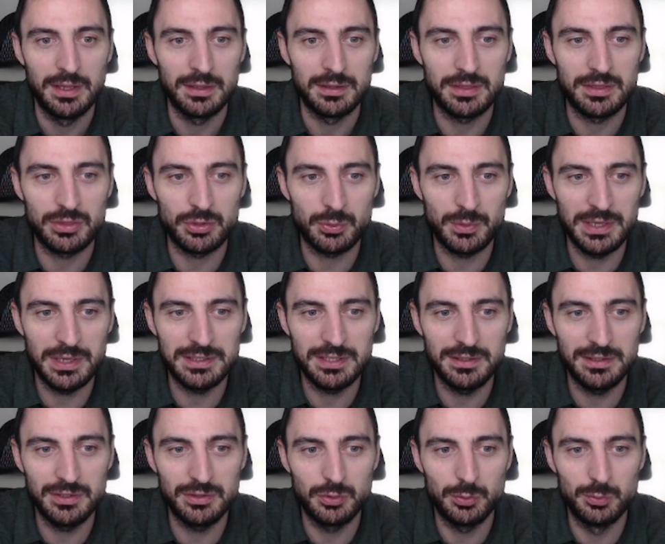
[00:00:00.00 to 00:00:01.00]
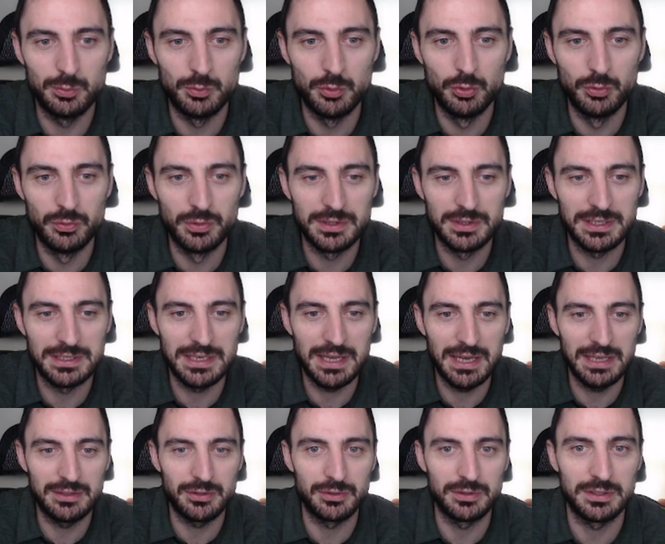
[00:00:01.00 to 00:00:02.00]
threatening to move the
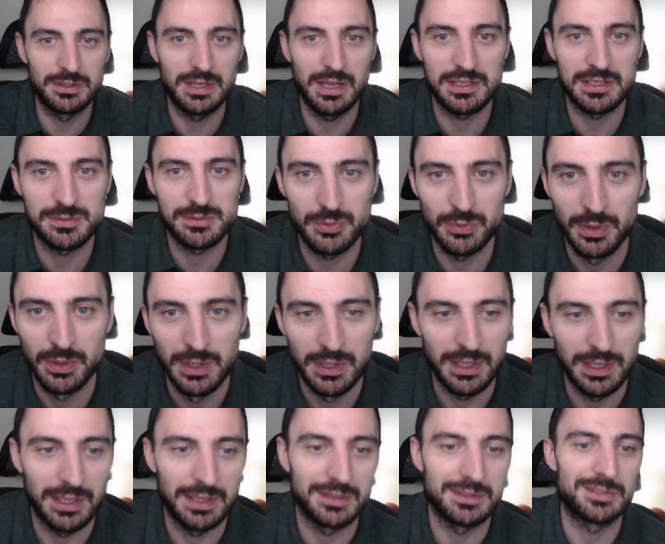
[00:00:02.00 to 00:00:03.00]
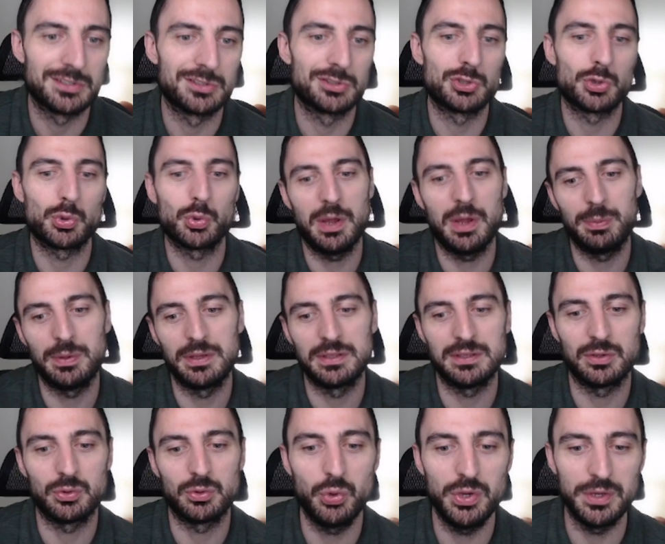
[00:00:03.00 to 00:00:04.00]
knight on the next move and trapping the
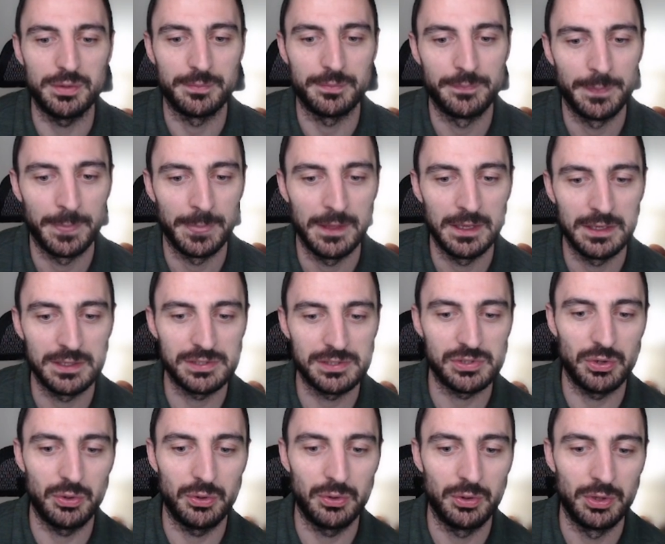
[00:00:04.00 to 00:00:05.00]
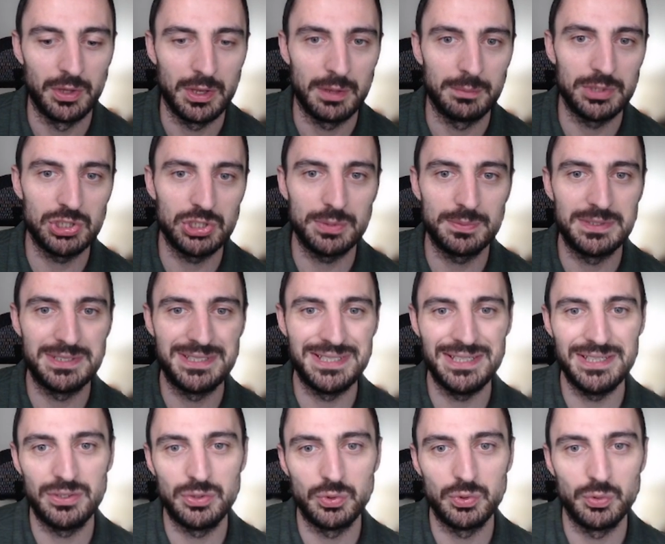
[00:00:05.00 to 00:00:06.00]
queen. So bishop
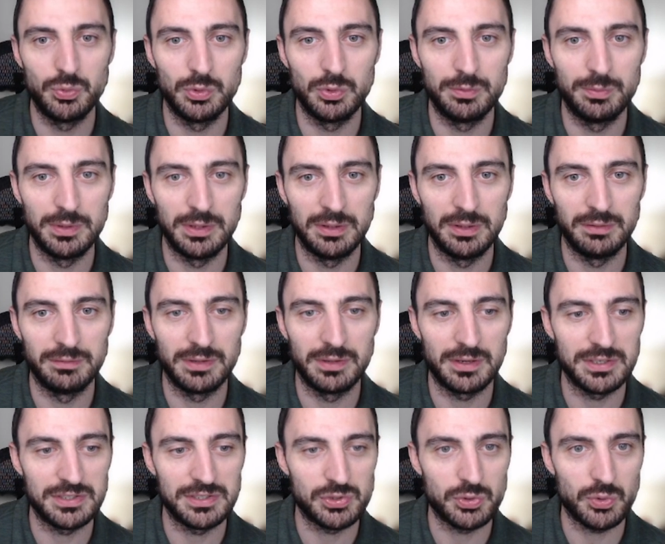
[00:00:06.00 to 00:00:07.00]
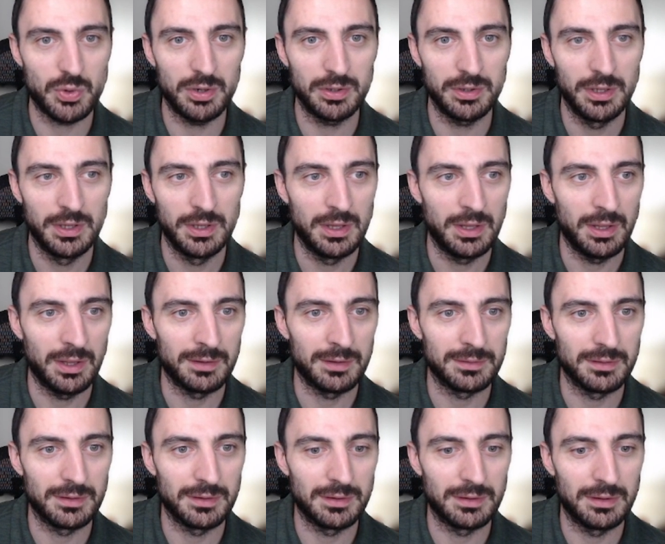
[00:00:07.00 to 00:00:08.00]
d2 would be very strong.
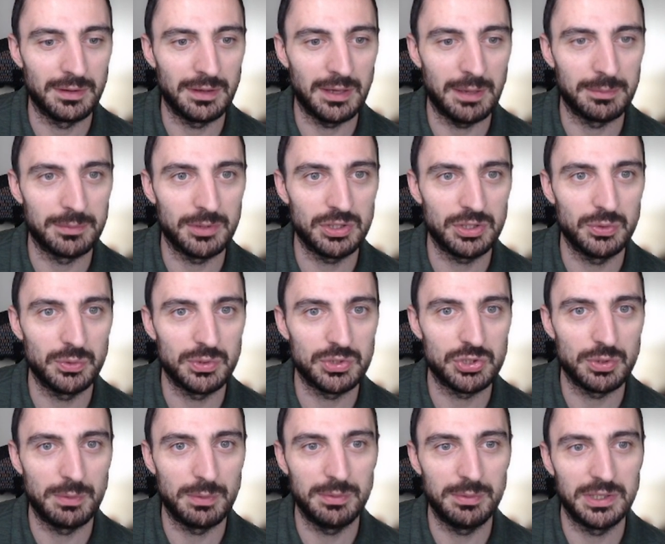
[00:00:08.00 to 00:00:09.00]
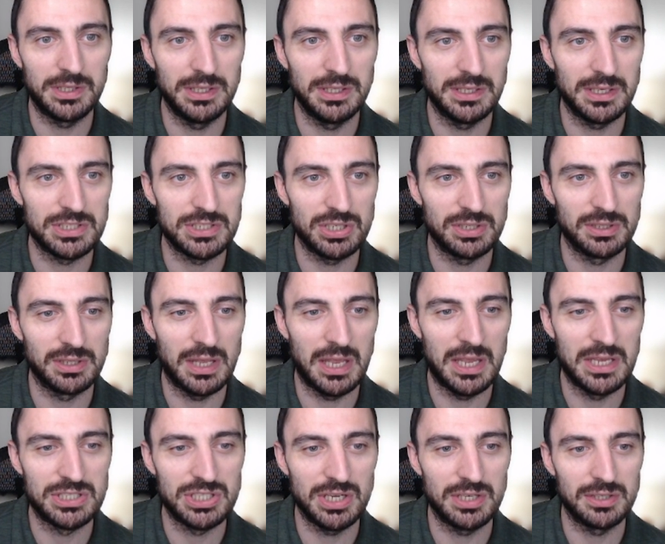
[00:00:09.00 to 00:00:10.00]
I'm not even sure, maybe king
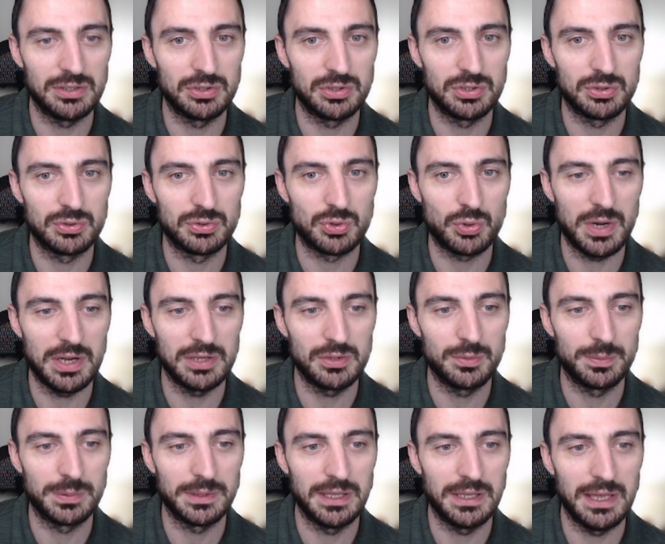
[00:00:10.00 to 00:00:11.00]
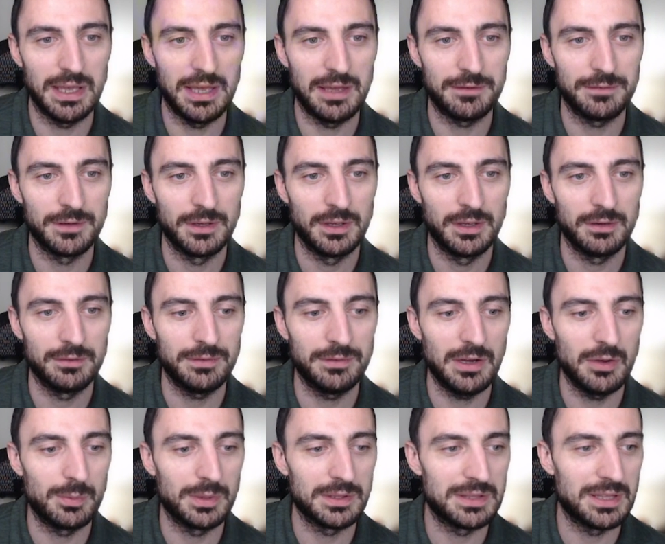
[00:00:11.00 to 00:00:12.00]
h8 to try to play f5,
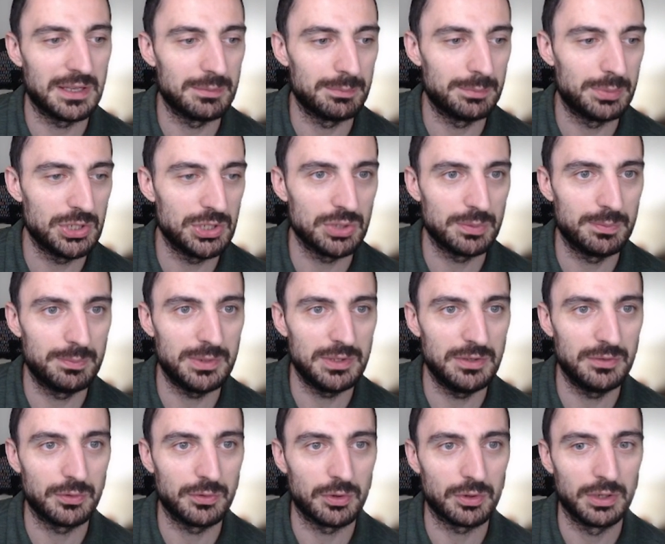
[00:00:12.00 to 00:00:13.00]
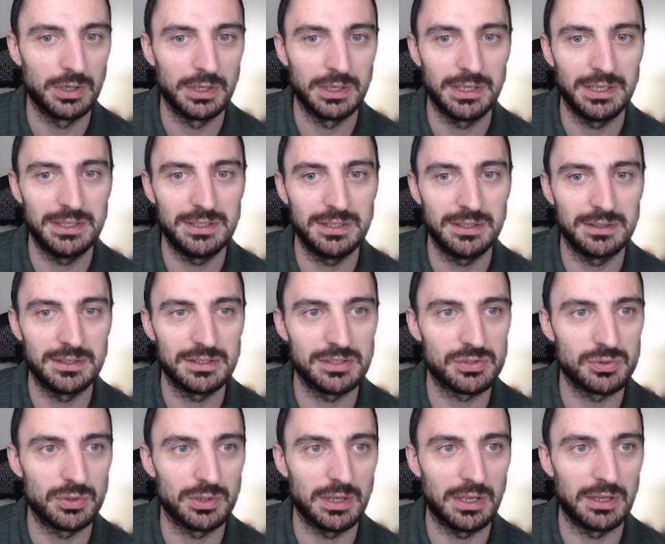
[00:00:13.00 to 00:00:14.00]
but then bishop b4, hitting this
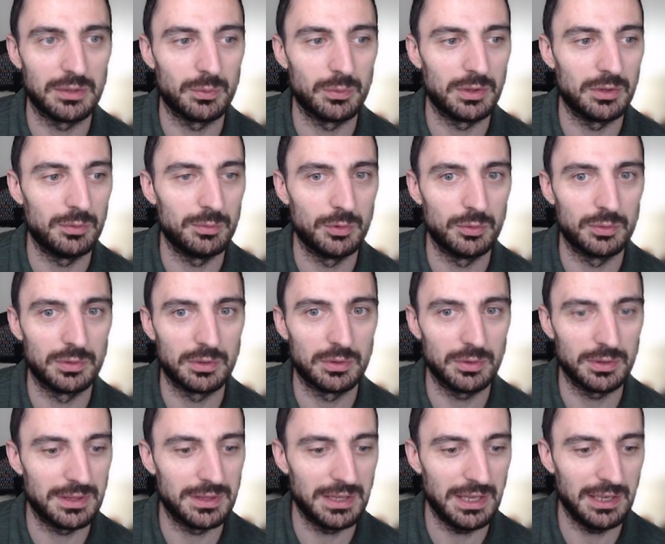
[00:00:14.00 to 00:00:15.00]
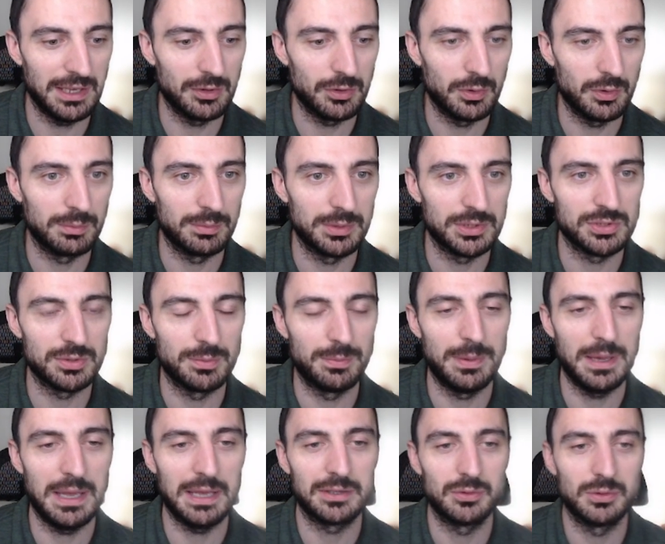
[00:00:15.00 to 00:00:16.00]
rook, and when you move the rook, then going bishop
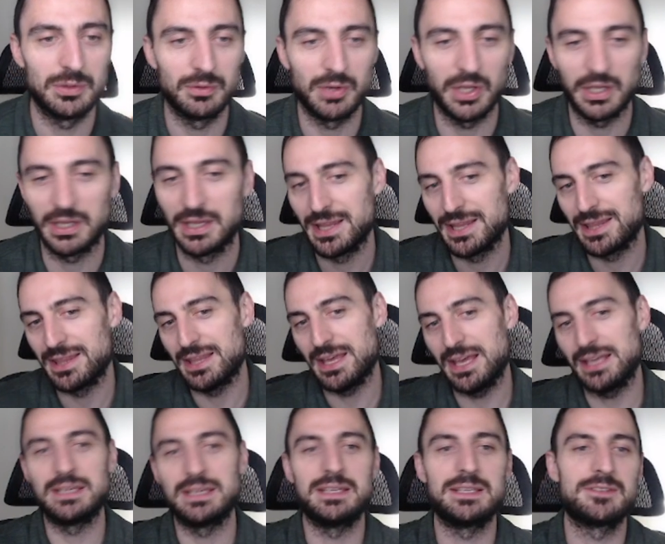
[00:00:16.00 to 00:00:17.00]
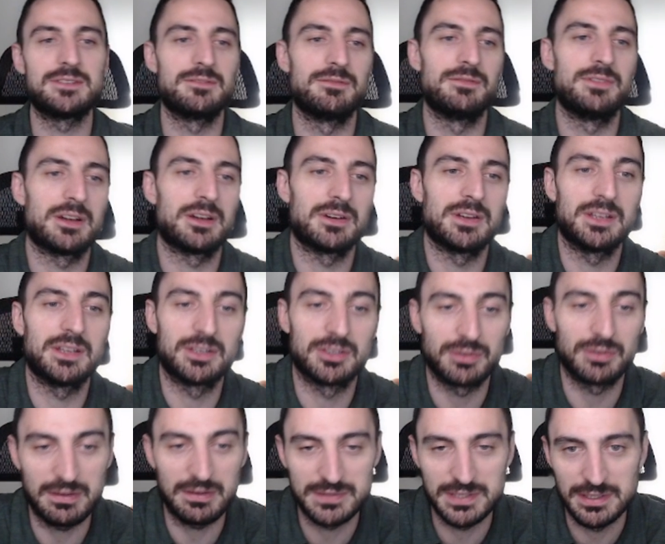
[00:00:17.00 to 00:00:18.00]
back to e1. That is very
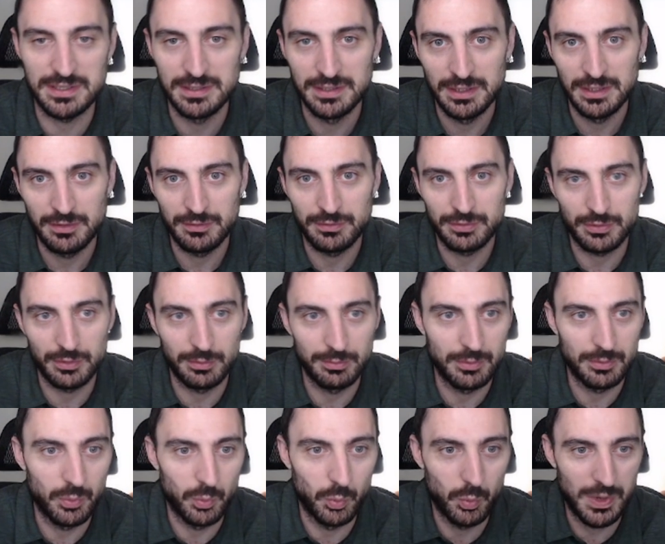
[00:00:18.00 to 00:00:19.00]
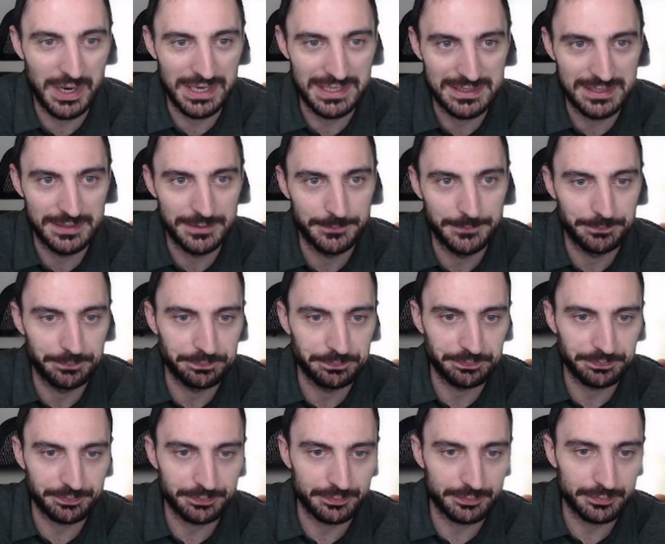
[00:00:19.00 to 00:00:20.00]
crafty from white.
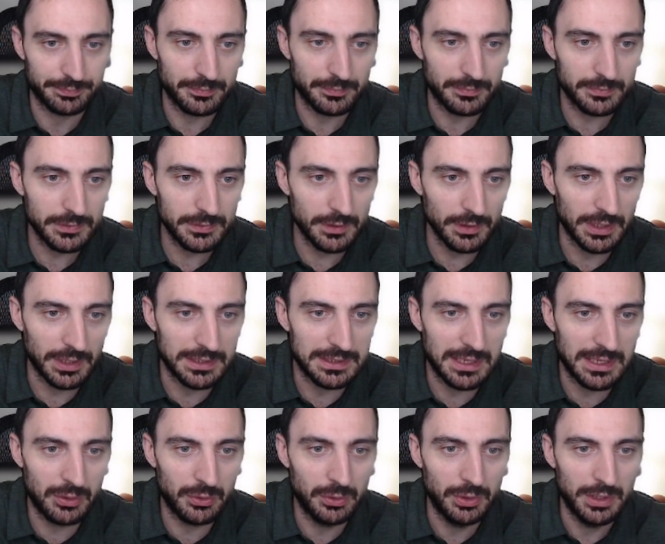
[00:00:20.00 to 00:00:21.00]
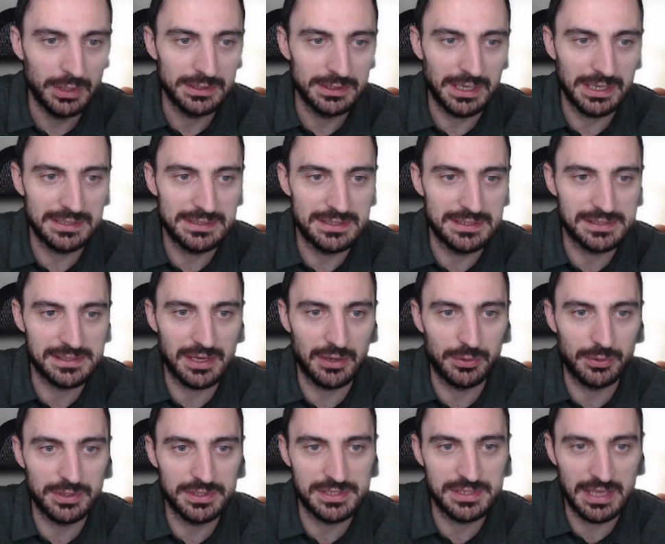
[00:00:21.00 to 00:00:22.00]
Okay, now knight discovered
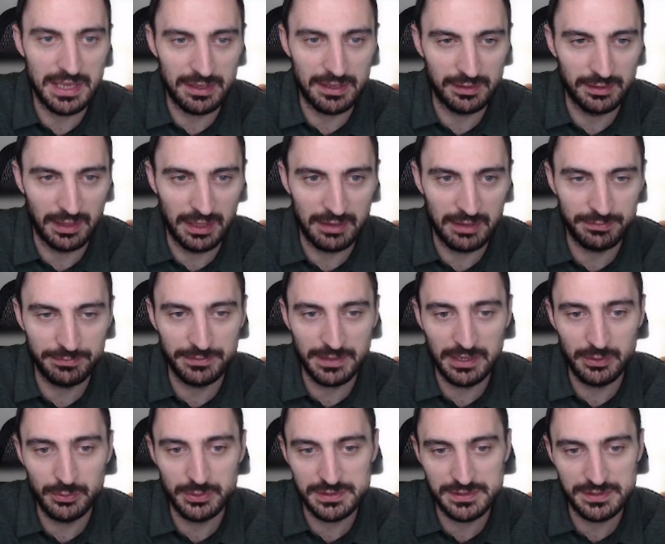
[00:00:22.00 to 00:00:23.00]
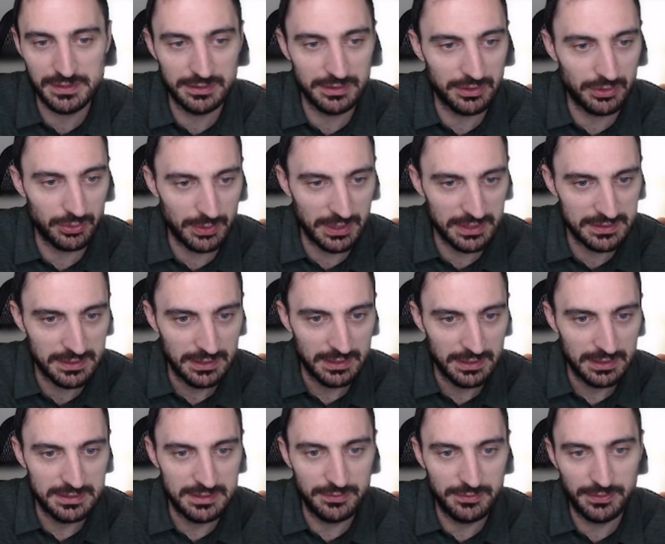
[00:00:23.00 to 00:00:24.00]
this f5 is still a threat,
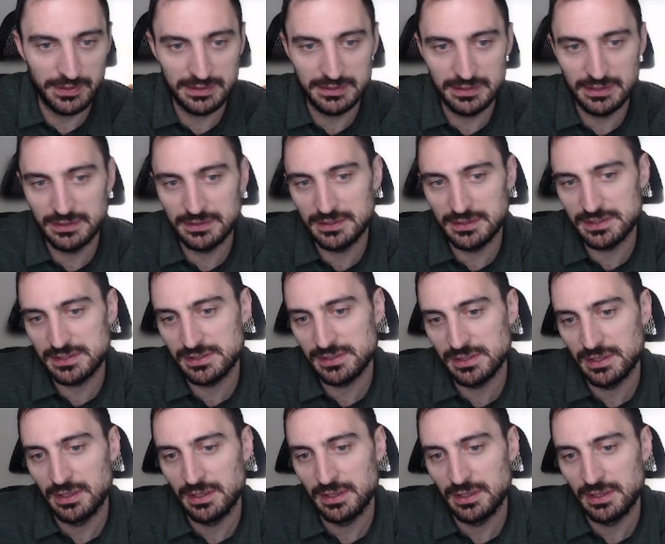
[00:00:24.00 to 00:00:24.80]
defending this